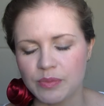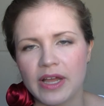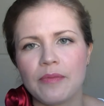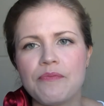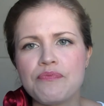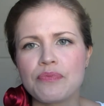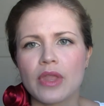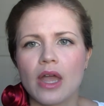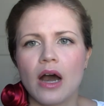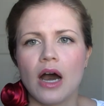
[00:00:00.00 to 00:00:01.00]
But,
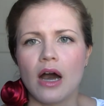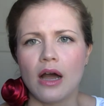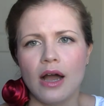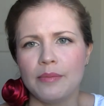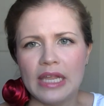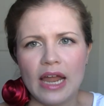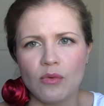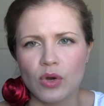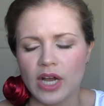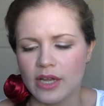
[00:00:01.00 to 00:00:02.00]
I mean,
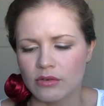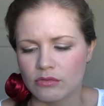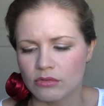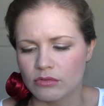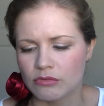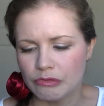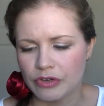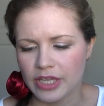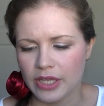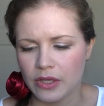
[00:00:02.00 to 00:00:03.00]
I don't
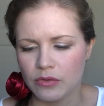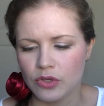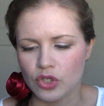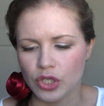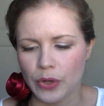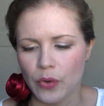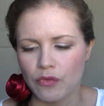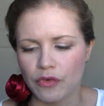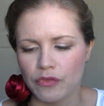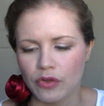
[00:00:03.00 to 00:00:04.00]
really usually go
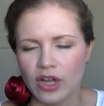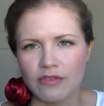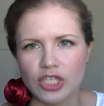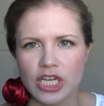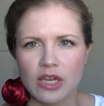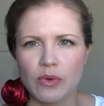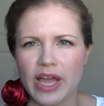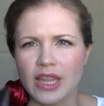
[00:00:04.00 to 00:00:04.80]
for full coverage anyway.